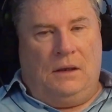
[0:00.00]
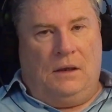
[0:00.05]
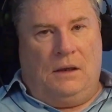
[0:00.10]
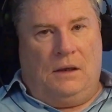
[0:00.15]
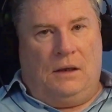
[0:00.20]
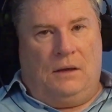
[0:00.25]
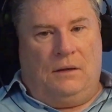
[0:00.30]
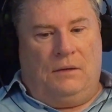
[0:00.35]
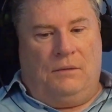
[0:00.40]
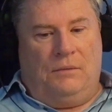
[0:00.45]

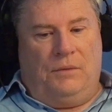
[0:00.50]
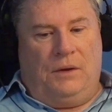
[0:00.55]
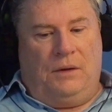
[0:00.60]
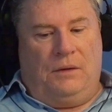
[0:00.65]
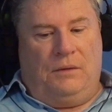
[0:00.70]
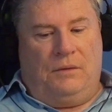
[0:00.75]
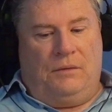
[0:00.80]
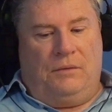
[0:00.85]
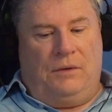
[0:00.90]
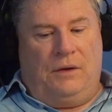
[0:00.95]
And
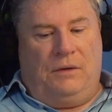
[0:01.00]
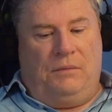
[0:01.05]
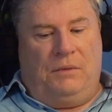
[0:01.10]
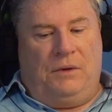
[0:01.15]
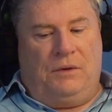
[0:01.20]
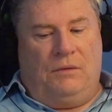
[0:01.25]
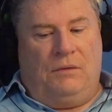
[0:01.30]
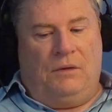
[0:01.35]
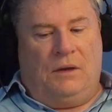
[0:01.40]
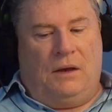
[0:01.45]
the reason we
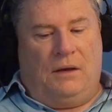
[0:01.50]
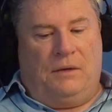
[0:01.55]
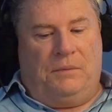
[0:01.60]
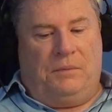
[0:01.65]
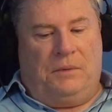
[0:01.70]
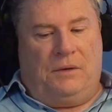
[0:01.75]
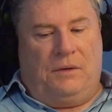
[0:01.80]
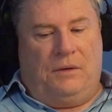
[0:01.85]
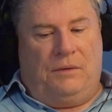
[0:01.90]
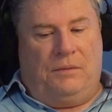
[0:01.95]
do that is
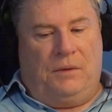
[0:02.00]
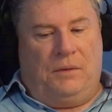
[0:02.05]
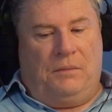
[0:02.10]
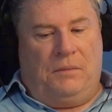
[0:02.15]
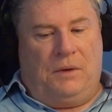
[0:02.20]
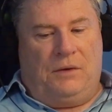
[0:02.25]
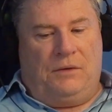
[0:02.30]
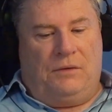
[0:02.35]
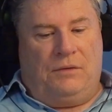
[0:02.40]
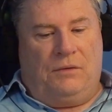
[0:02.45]
because we
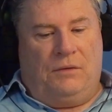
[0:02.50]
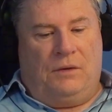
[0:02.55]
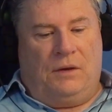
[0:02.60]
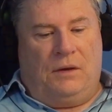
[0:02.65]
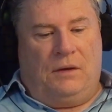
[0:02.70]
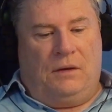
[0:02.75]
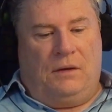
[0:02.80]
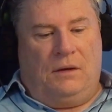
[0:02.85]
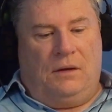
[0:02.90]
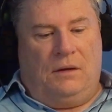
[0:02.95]
make sure
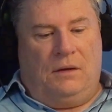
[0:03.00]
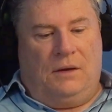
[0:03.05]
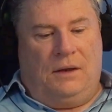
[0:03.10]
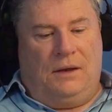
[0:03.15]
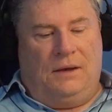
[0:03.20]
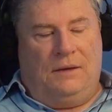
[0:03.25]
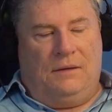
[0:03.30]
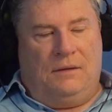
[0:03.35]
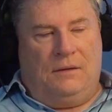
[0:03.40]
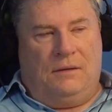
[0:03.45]
that the
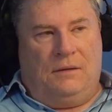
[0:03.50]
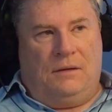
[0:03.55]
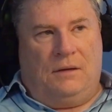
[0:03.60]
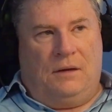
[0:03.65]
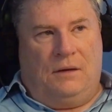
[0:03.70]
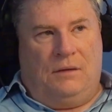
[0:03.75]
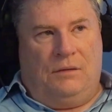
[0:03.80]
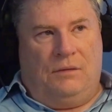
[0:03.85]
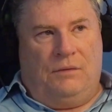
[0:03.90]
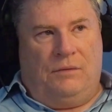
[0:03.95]
thesis that
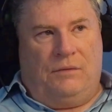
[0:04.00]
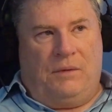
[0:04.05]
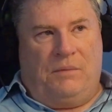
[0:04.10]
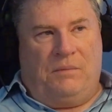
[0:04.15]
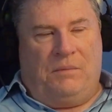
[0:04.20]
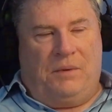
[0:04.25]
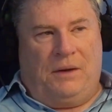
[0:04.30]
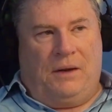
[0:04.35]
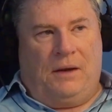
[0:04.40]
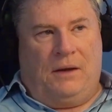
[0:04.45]
they do for
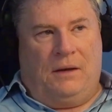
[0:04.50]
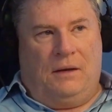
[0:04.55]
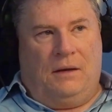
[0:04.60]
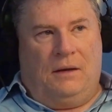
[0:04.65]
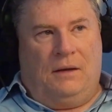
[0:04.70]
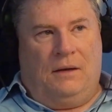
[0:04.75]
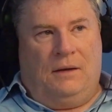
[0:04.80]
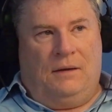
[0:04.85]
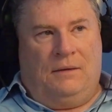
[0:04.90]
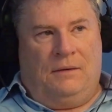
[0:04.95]
MBA
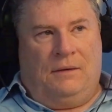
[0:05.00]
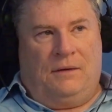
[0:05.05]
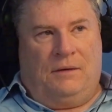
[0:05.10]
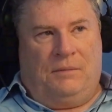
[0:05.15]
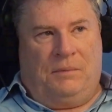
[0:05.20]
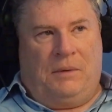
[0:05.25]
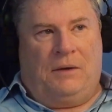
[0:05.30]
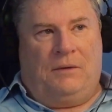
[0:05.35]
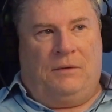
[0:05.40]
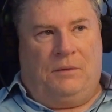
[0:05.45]
is
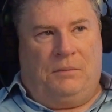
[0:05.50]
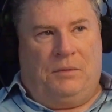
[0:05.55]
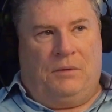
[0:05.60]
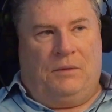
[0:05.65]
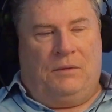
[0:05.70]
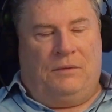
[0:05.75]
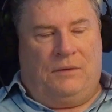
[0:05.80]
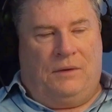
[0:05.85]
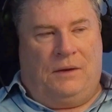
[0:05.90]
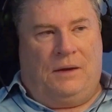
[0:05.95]

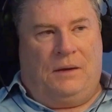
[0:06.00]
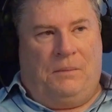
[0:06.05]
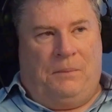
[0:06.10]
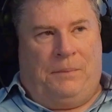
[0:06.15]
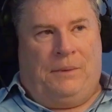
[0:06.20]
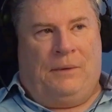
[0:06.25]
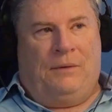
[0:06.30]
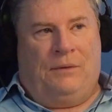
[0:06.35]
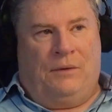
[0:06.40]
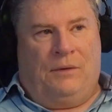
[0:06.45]
expandable, so they can
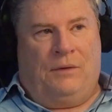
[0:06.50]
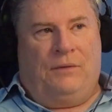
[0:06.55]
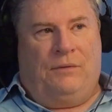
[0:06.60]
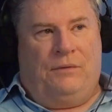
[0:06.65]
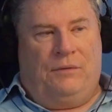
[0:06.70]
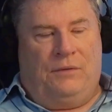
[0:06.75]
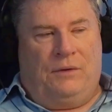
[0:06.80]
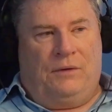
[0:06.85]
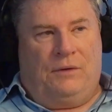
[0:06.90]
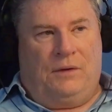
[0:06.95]
build on
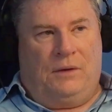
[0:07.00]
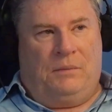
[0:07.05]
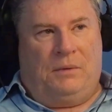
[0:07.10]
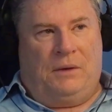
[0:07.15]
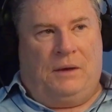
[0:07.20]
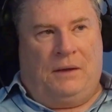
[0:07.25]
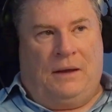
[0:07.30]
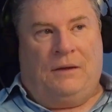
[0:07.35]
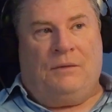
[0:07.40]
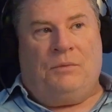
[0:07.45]
it for the
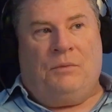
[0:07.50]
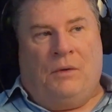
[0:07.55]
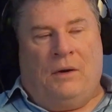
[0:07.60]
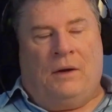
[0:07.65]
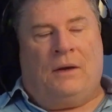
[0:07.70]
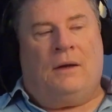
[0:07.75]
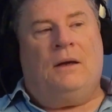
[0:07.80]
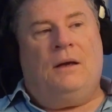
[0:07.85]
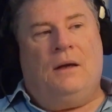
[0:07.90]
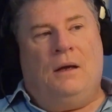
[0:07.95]
DBA. That's
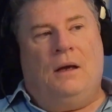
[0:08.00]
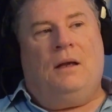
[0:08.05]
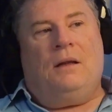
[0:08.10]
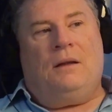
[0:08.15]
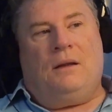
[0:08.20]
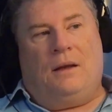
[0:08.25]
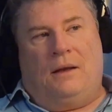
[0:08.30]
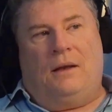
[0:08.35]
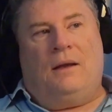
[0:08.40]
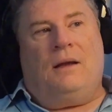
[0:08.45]
why
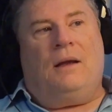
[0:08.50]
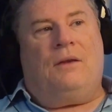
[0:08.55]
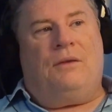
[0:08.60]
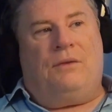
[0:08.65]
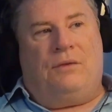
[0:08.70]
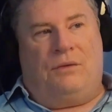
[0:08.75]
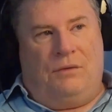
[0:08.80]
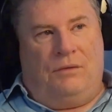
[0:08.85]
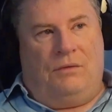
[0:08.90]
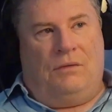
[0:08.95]
they can
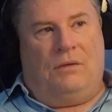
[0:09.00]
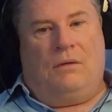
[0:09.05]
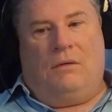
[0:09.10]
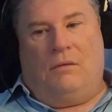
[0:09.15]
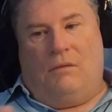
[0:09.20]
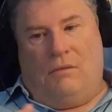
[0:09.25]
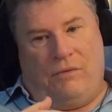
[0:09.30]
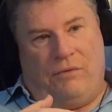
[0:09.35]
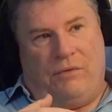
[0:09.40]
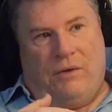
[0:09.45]
get through the
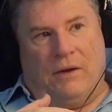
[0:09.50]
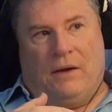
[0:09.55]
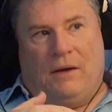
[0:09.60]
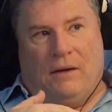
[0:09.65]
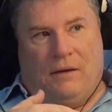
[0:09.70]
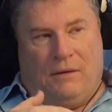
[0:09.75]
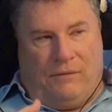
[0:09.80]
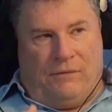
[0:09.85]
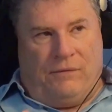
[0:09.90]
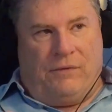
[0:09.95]
whole
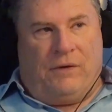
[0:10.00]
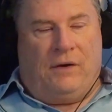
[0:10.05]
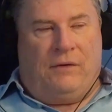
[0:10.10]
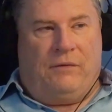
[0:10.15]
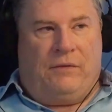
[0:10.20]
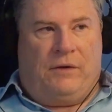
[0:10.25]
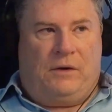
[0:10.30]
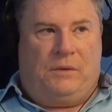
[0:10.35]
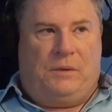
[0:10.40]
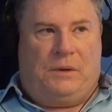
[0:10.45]
thing very,
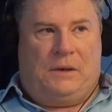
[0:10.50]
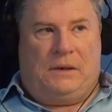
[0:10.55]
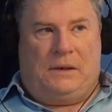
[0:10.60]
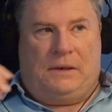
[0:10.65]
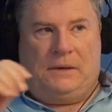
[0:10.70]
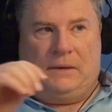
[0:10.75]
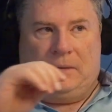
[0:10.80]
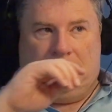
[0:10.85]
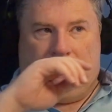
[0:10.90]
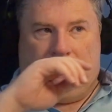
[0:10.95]
very quickly.